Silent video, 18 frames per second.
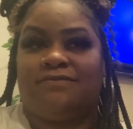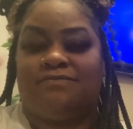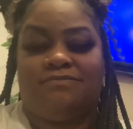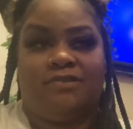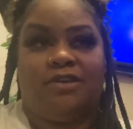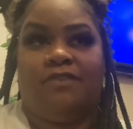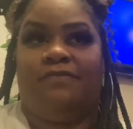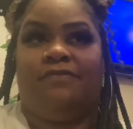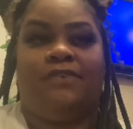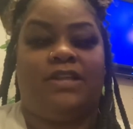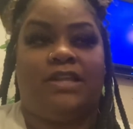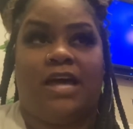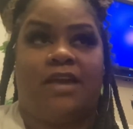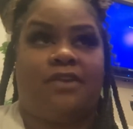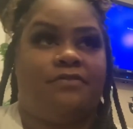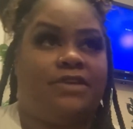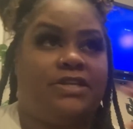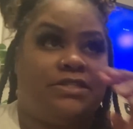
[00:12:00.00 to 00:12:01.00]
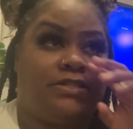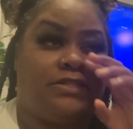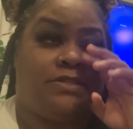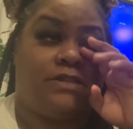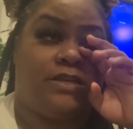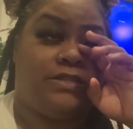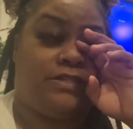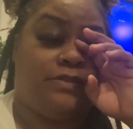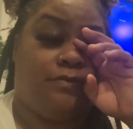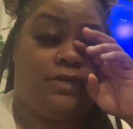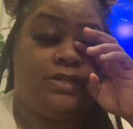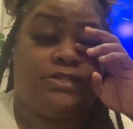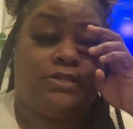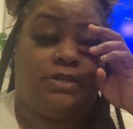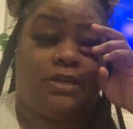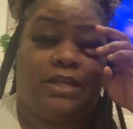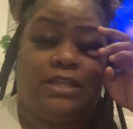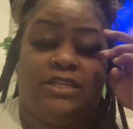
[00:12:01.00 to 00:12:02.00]
of a lot of reasons, because it would have
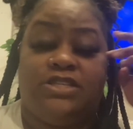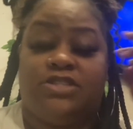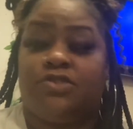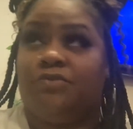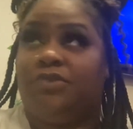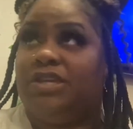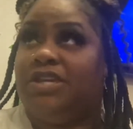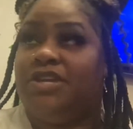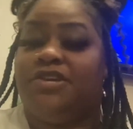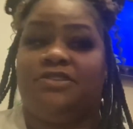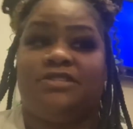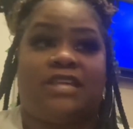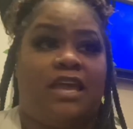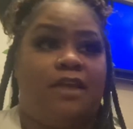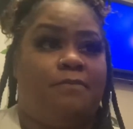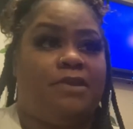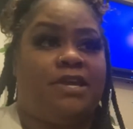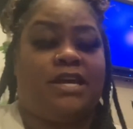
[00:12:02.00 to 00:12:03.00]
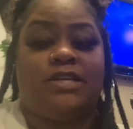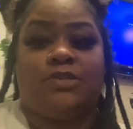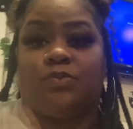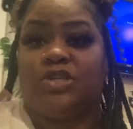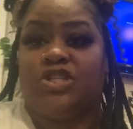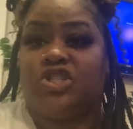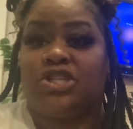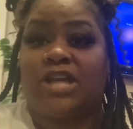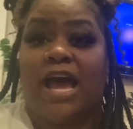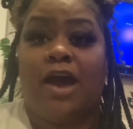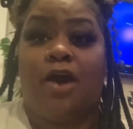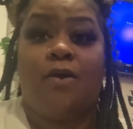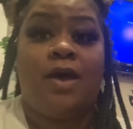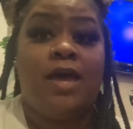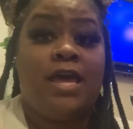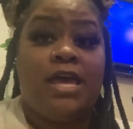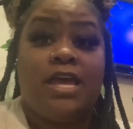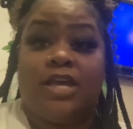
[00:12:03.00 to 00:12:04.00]
took at least 3 years, and because with a child,
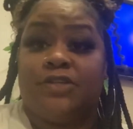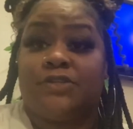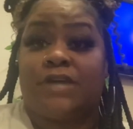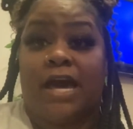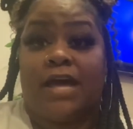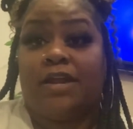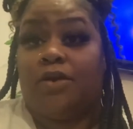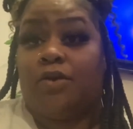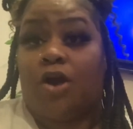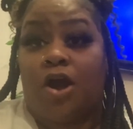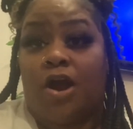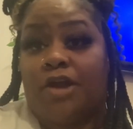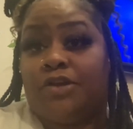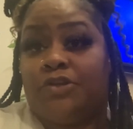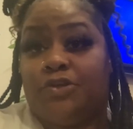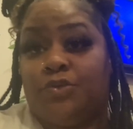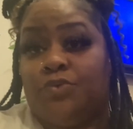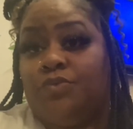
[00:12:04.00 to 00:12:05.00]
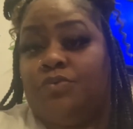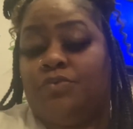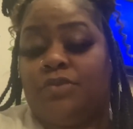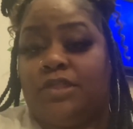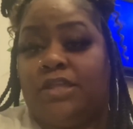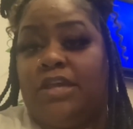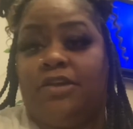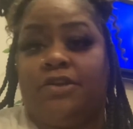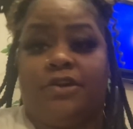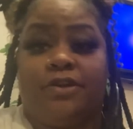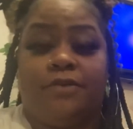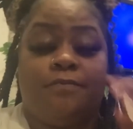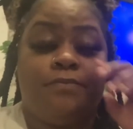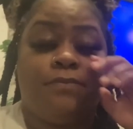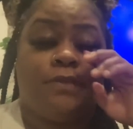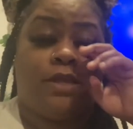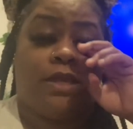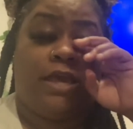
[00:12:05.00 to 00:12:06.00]
it's kind of hard to do theater
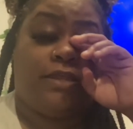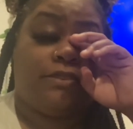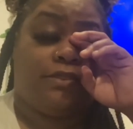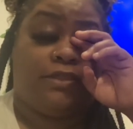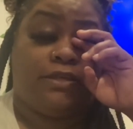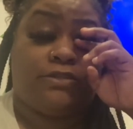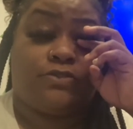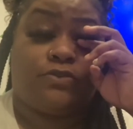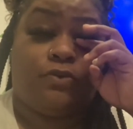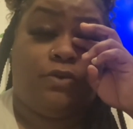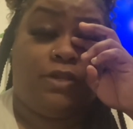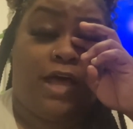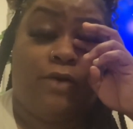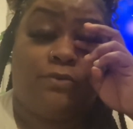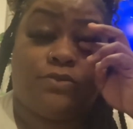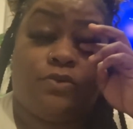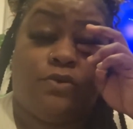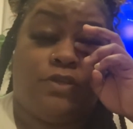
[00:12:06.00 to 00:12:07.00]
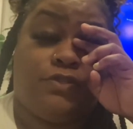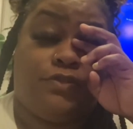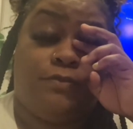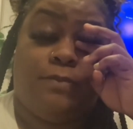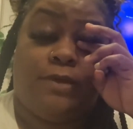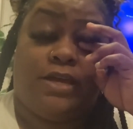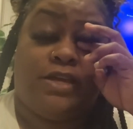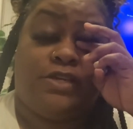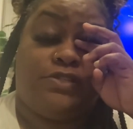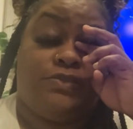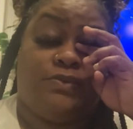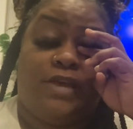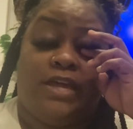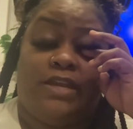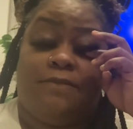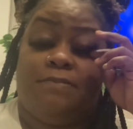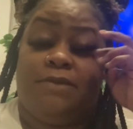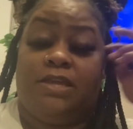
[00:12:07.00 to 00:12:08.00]
at the school I was going to, because you had
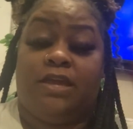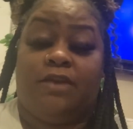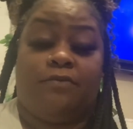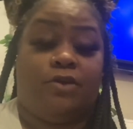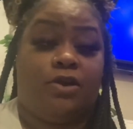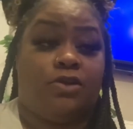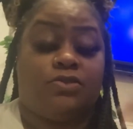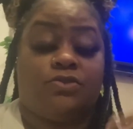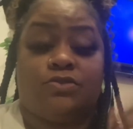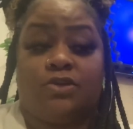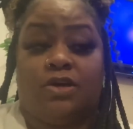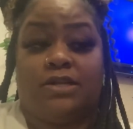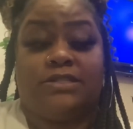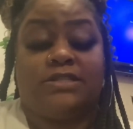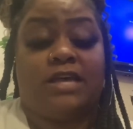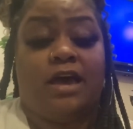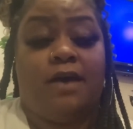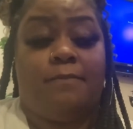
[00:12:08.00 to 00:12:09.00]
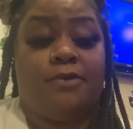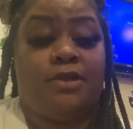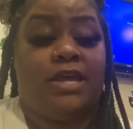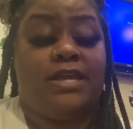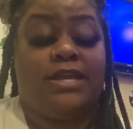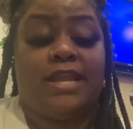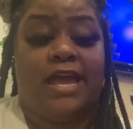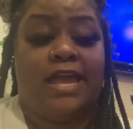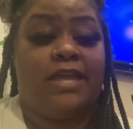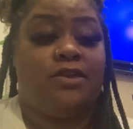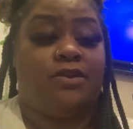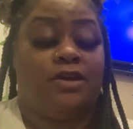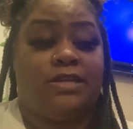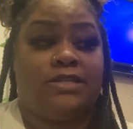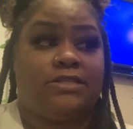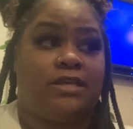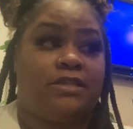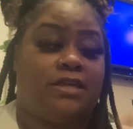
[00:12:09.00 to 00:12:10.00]
to be at rehearsals all the time at night and all
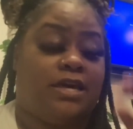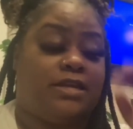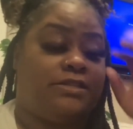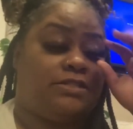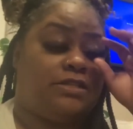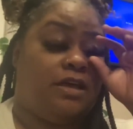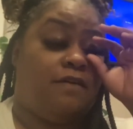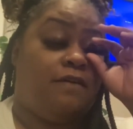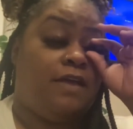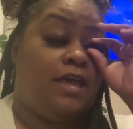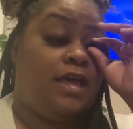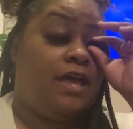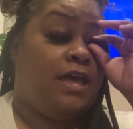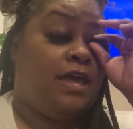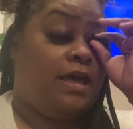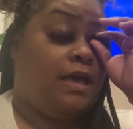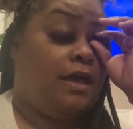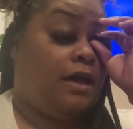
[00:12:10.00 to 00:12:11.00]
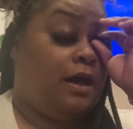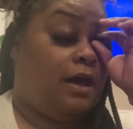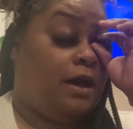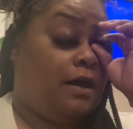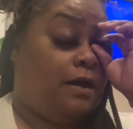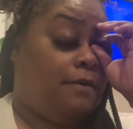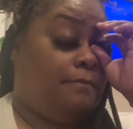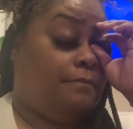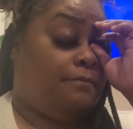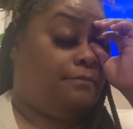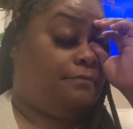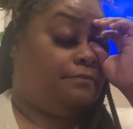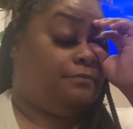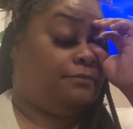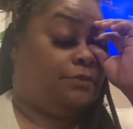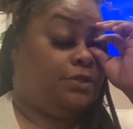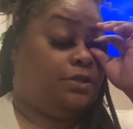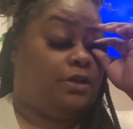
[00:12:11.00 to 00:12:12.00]
this other kind of stuff. You know
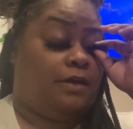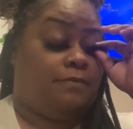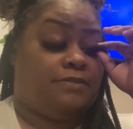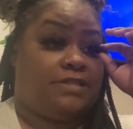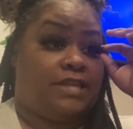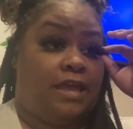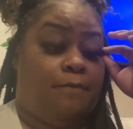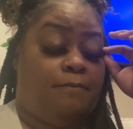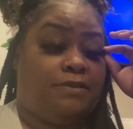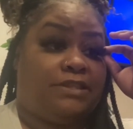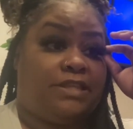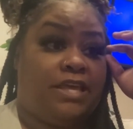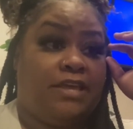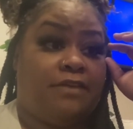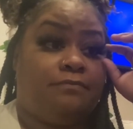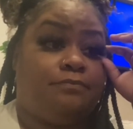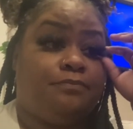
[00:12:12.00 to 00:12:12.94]
what I'm saying? But then